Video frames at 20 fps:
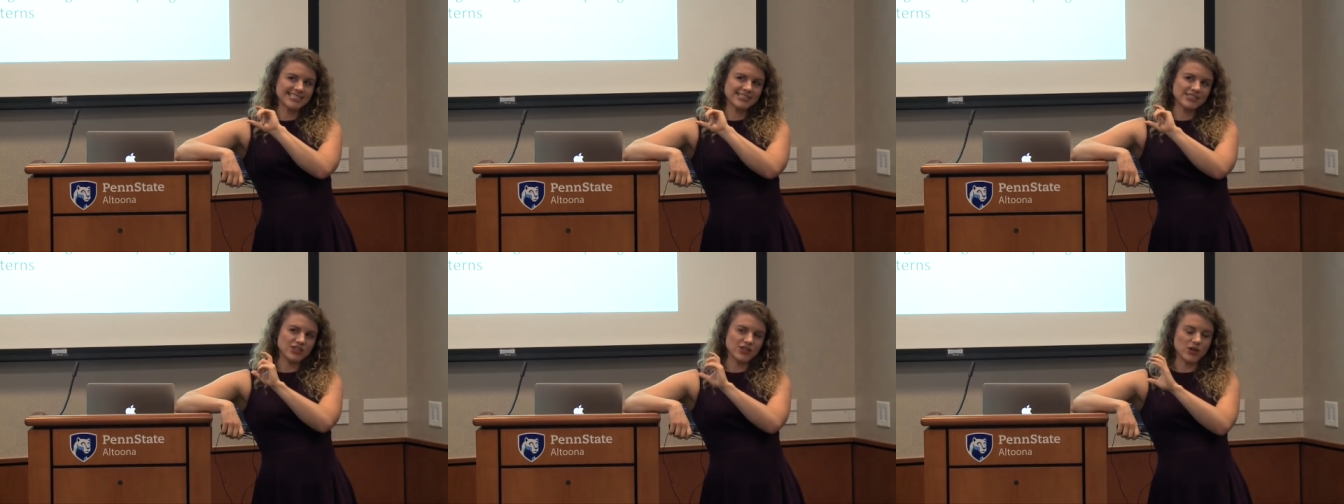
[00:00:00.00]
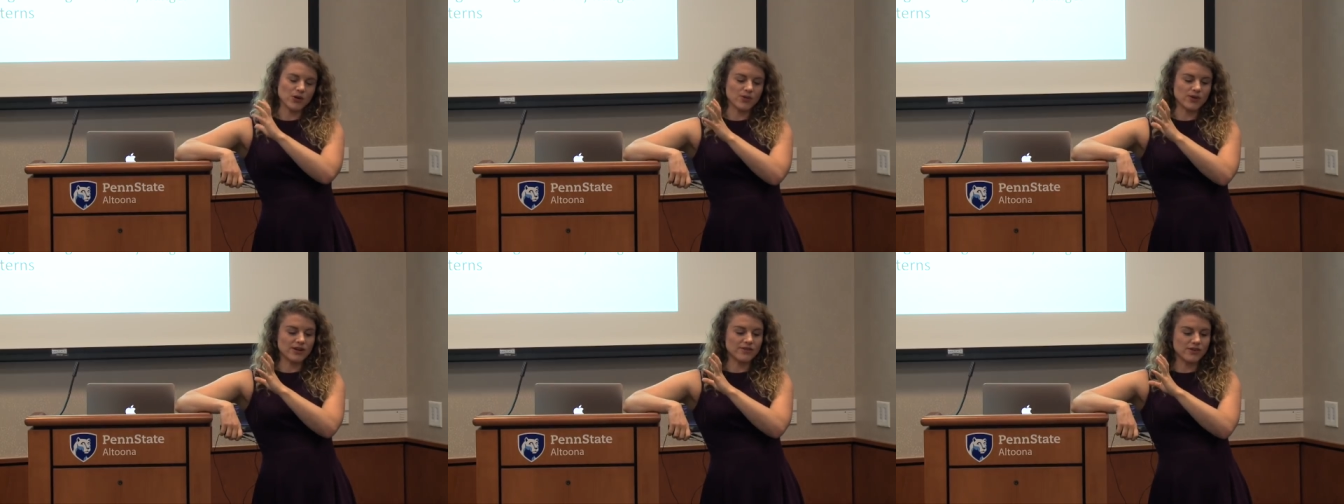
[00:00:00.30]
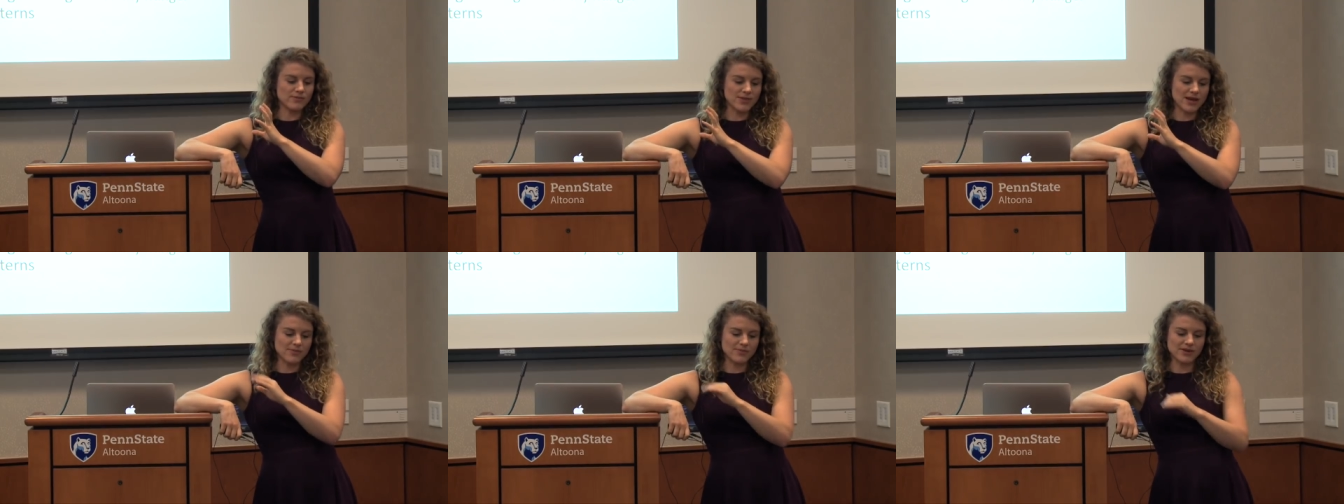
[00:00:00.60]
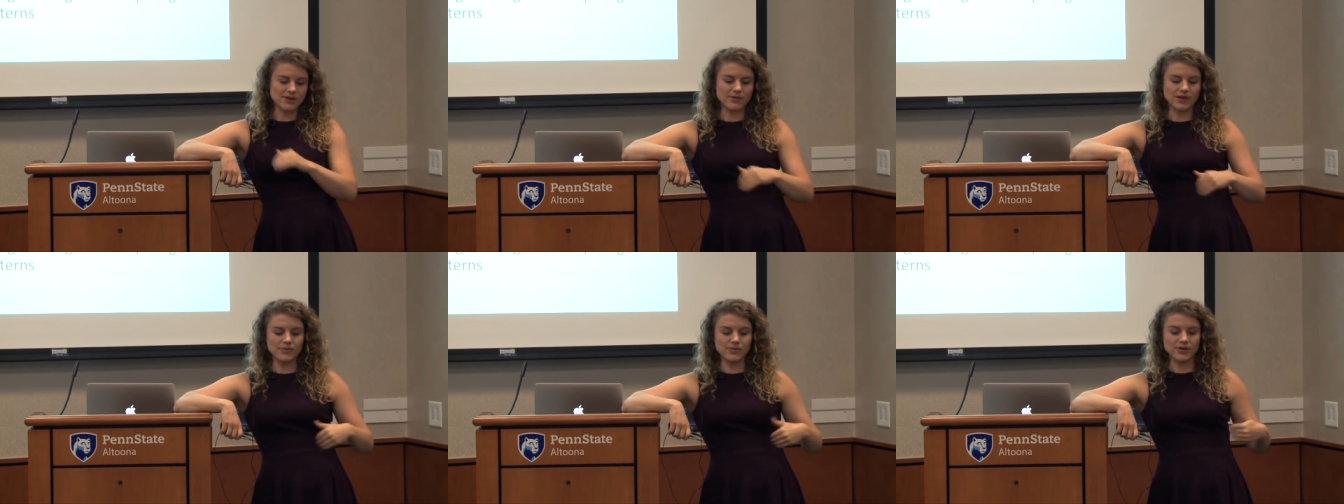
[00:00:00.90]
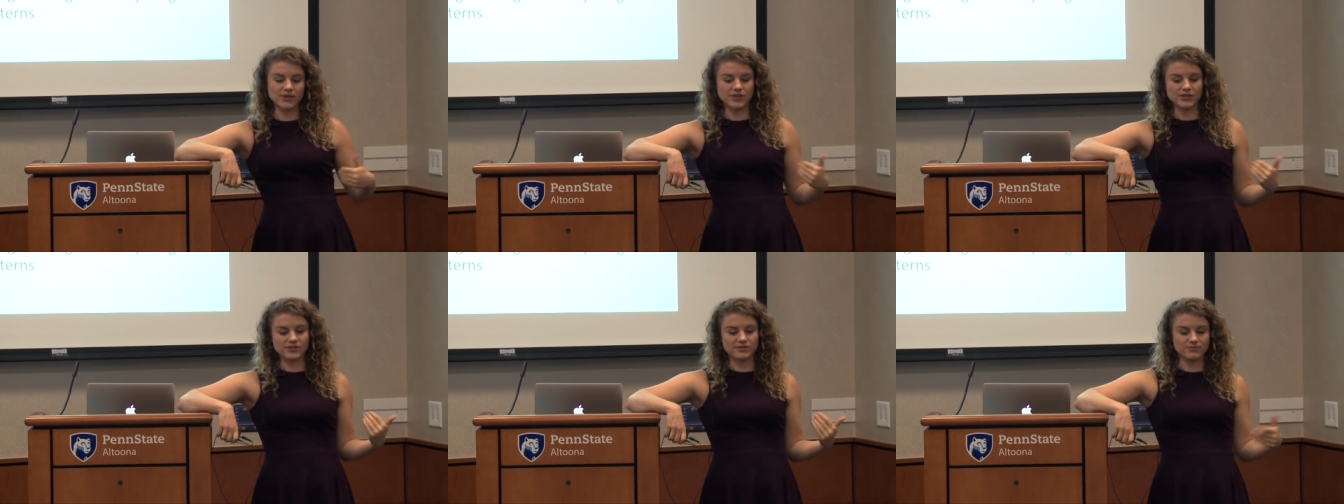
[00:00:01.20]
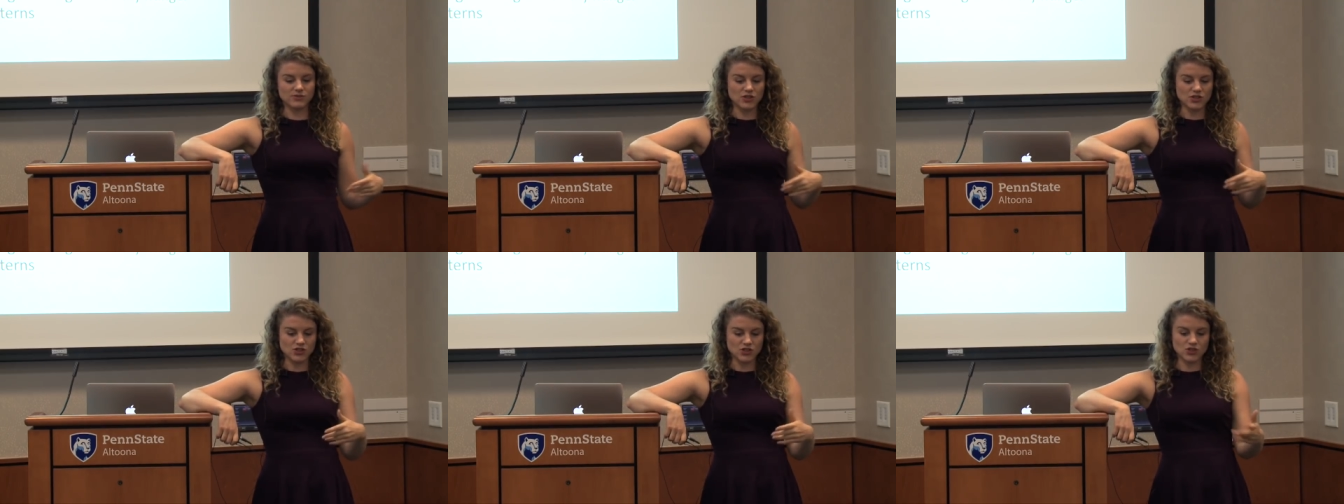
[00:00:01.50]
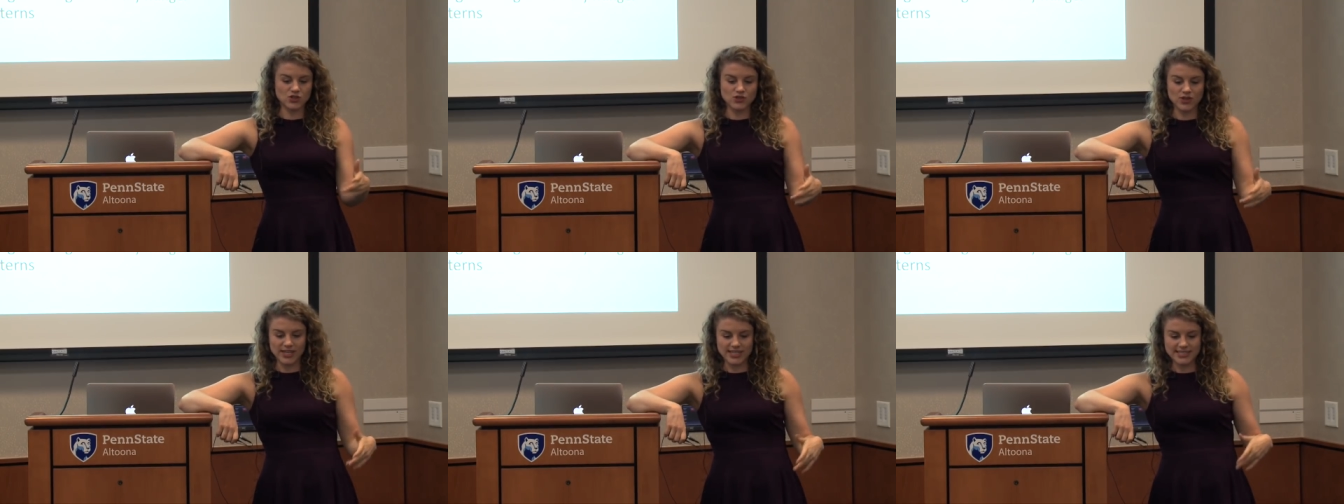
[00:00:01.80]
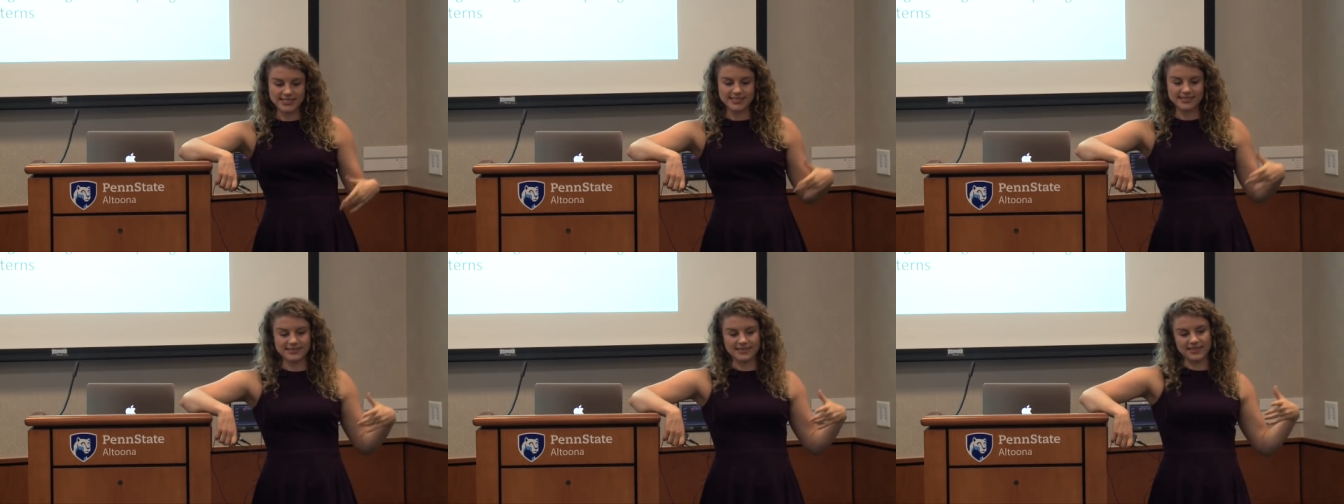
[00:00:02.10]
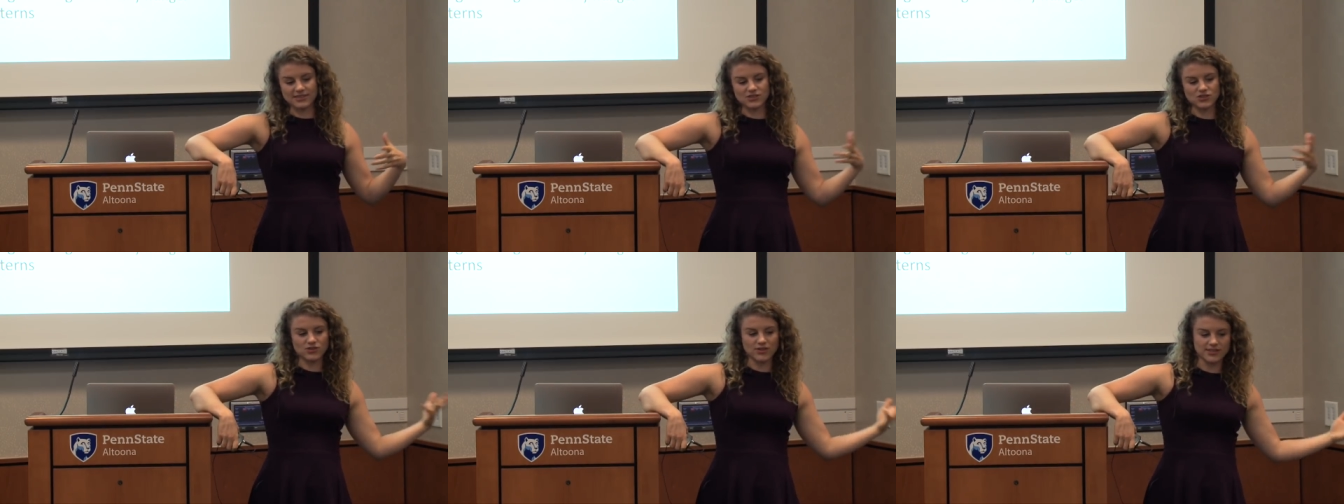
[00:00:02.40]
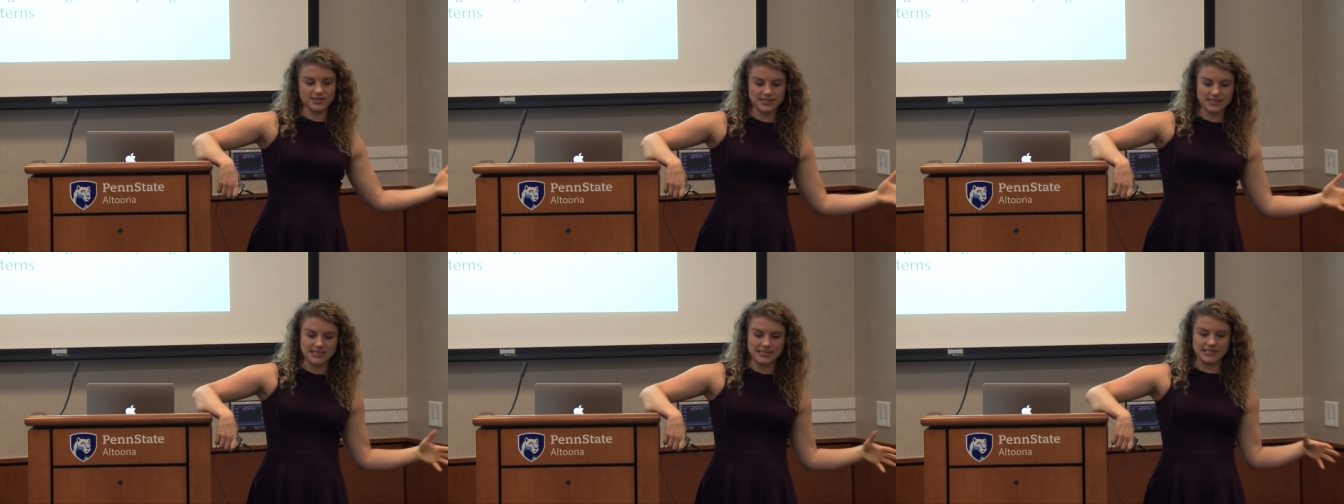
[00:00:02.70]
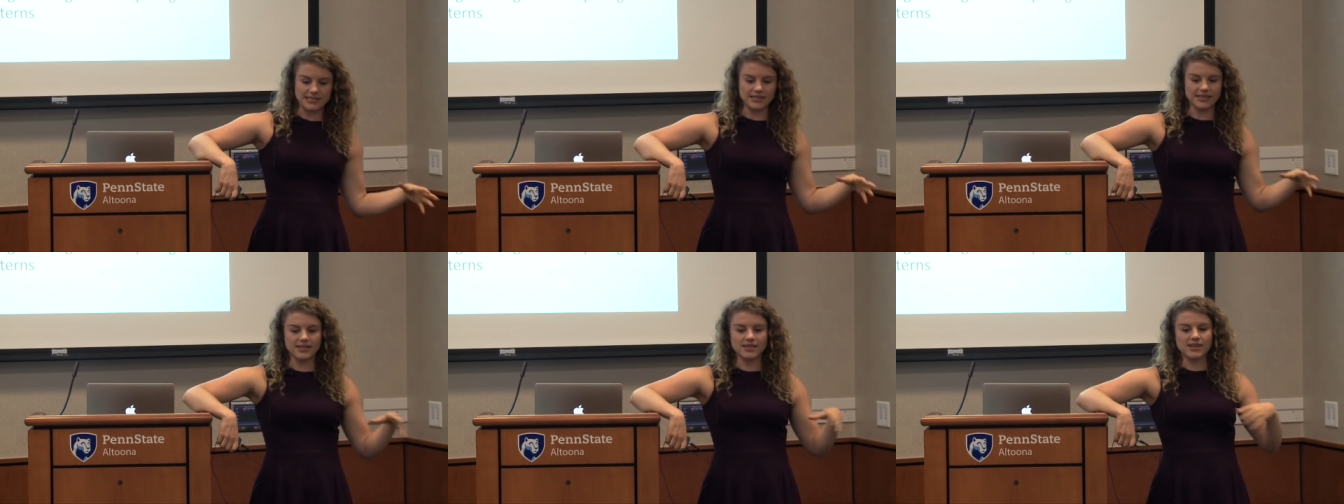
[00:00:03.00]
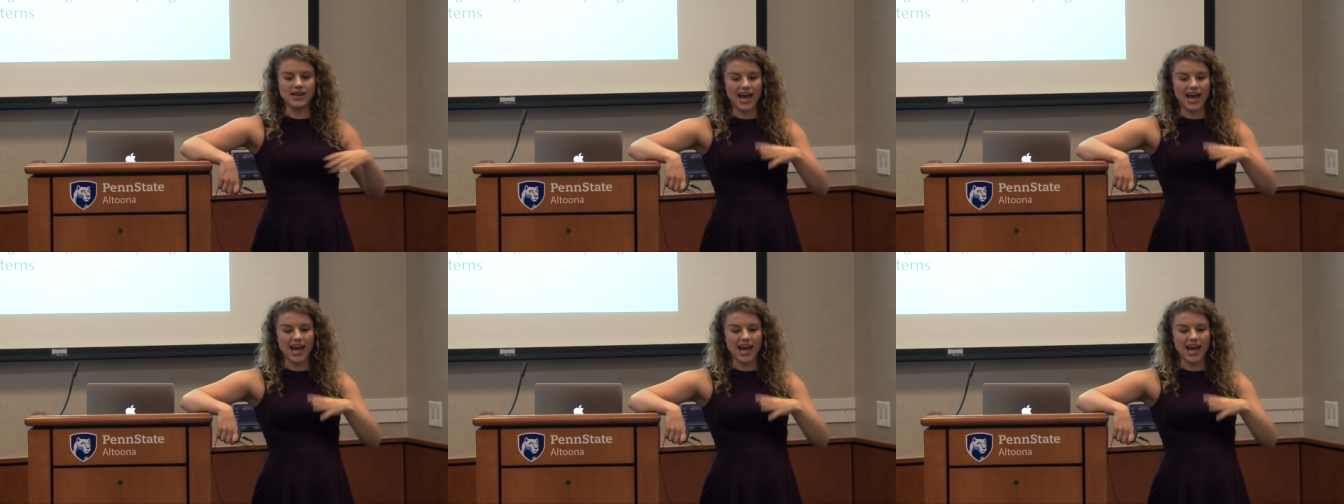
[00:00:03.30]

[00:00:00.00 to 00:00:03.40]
you know, whatever it might be, maybe you're stressed and then stress eating